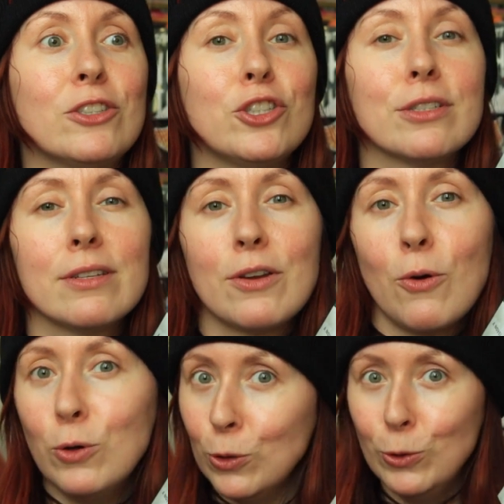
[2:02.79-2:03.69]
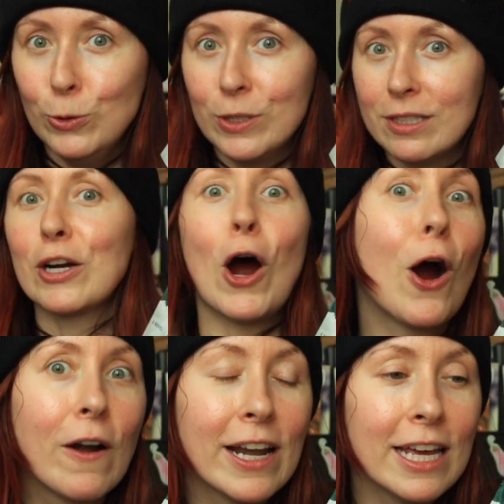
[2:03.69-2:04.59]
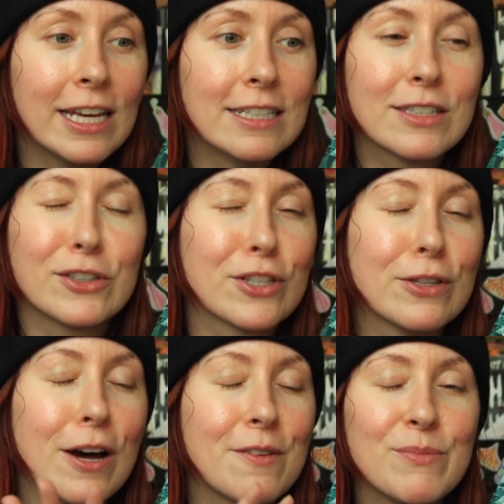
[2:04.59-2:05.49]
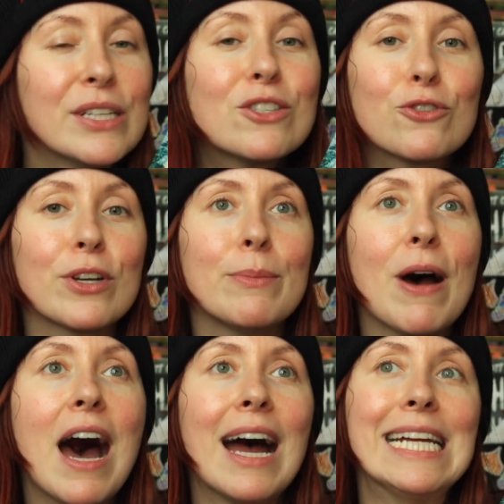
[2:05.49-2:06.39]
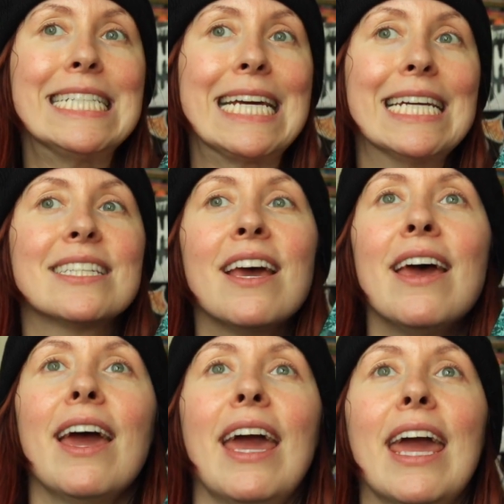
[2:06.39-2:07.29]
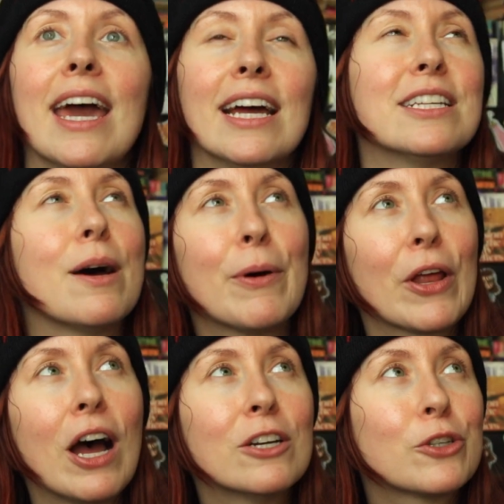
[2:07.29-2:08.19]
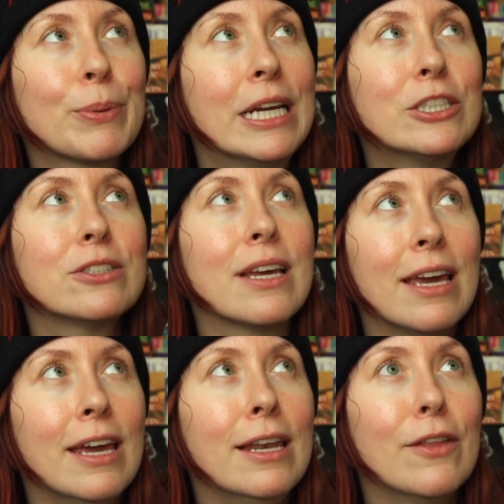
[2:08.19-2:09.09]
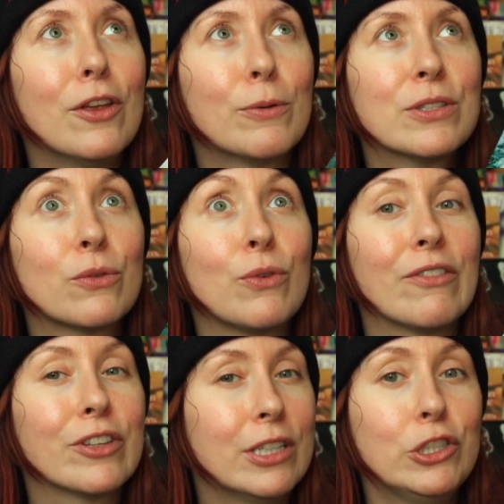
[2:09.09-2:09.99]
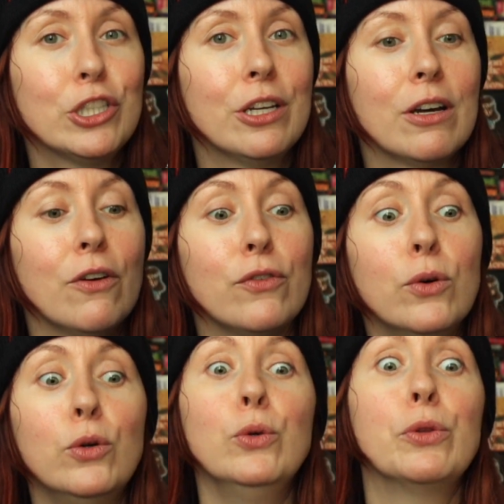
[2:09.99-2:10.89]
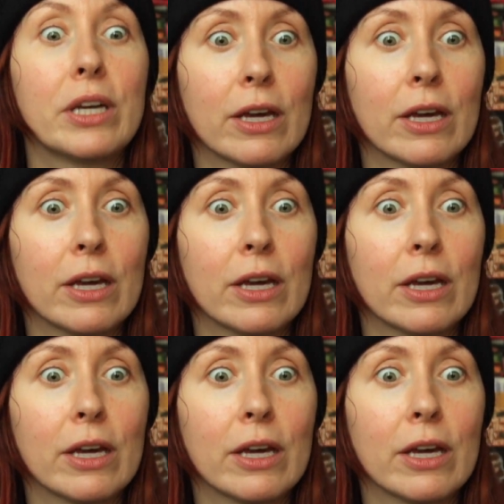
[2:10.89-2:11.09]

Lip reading: and she doesn't know whose car it is. There's a lot of mystery behind it. And about 100 pages in, there was a revelation of who the